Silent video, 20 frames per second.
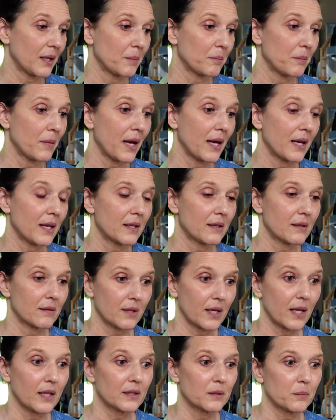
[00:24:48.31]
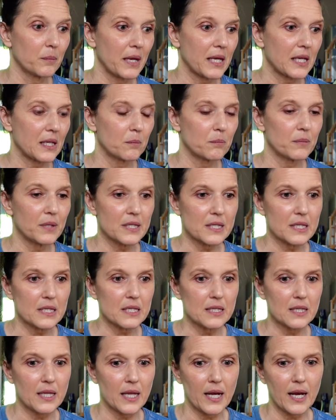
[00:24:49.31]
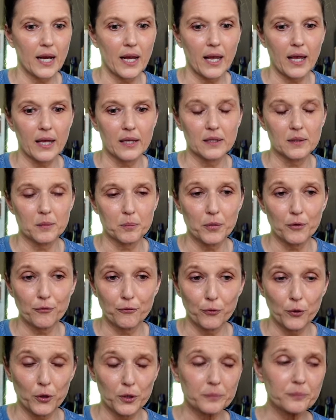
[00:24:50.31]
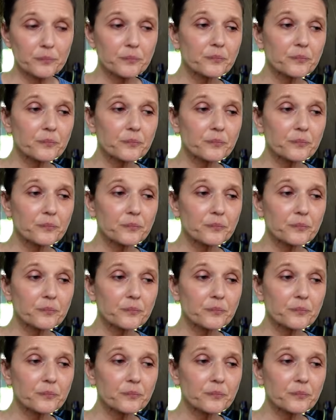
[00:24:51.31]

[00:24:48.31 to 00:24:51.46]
my candle making business that I had before.